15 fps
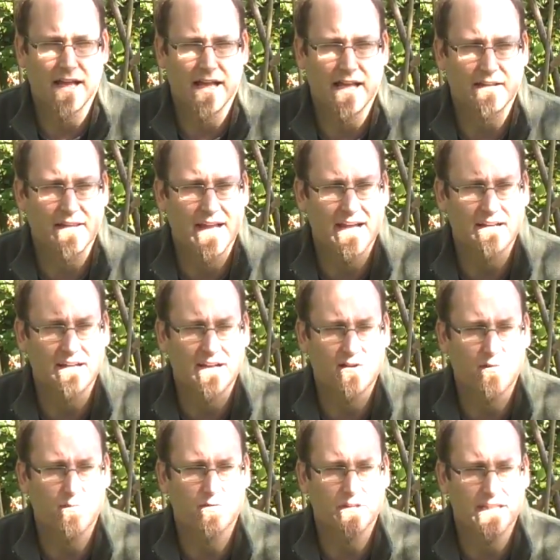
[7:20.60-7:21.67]
And that, I
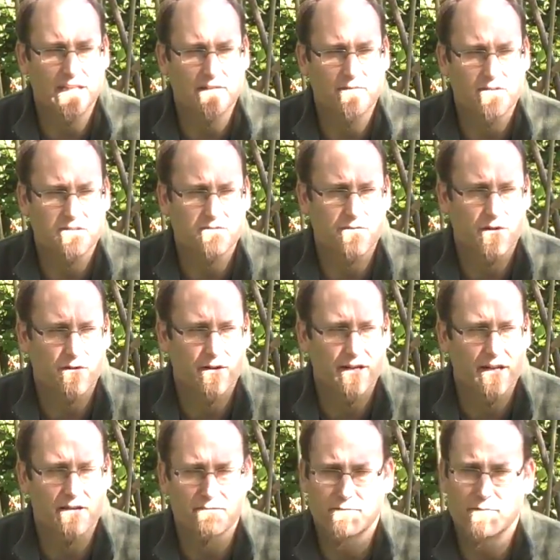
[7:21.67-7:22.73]
don't believe, is a very
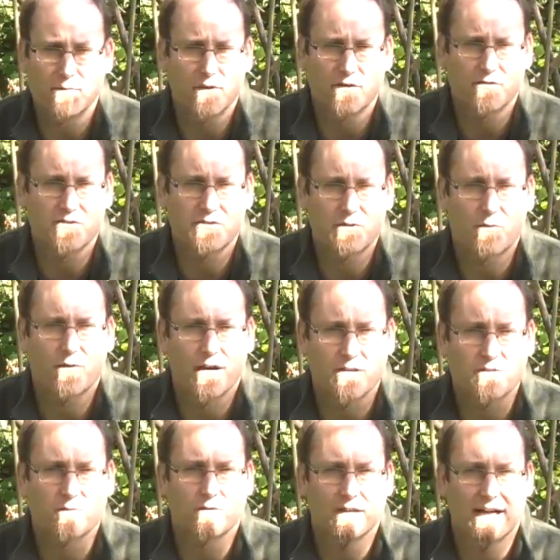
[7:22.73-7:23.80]
unfamiliar story
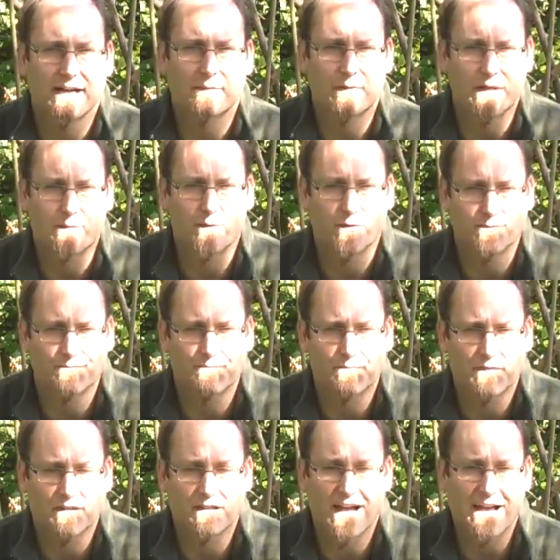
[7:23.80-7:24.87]
to a lot of people.
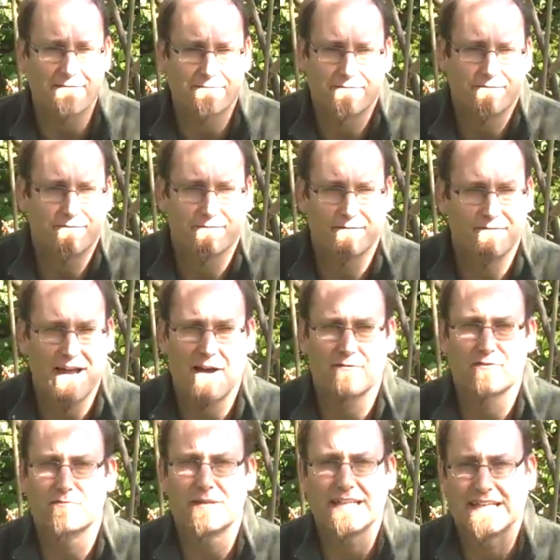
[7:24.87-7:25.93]
Life
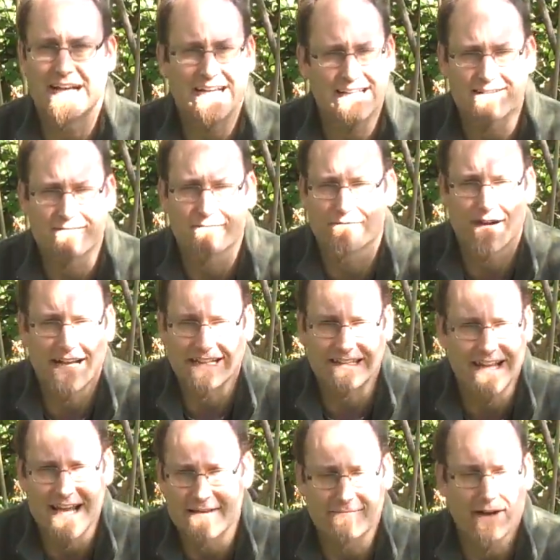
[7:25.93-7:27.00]
found me. I didn't find
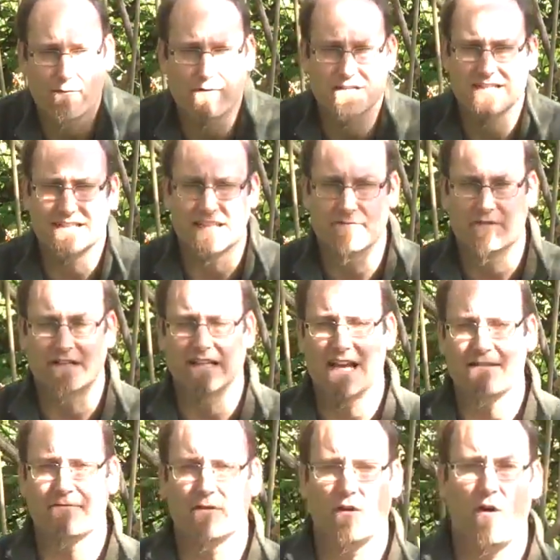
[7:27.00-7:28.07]
life. I wasn't living
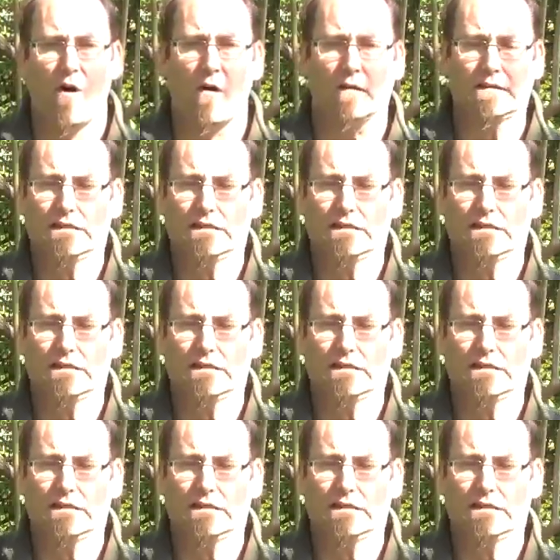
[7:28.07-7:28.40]
life at all.